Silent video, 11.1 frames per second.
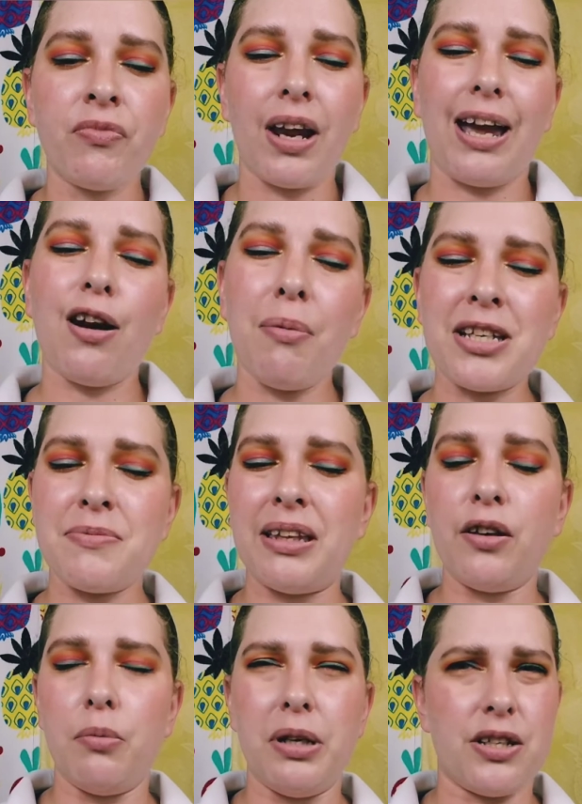Kind of reminds me a
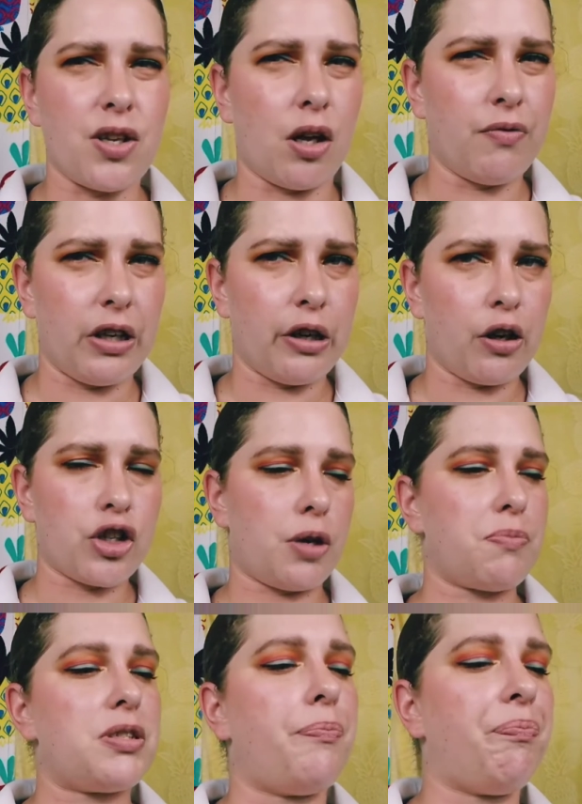little bit of salt and vinegar
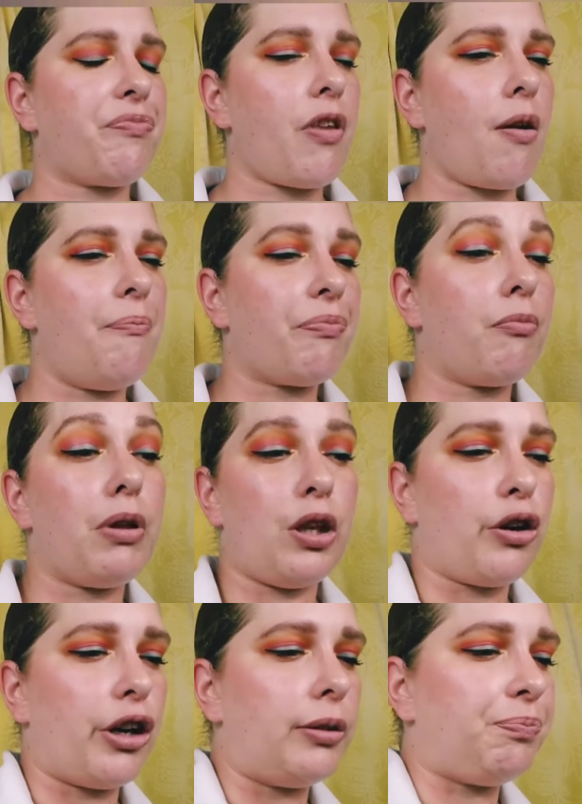chips, but they're
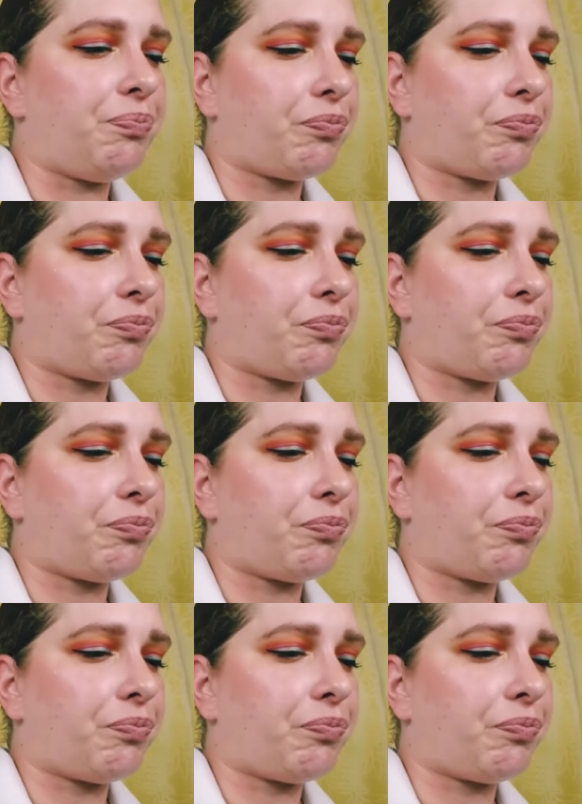good.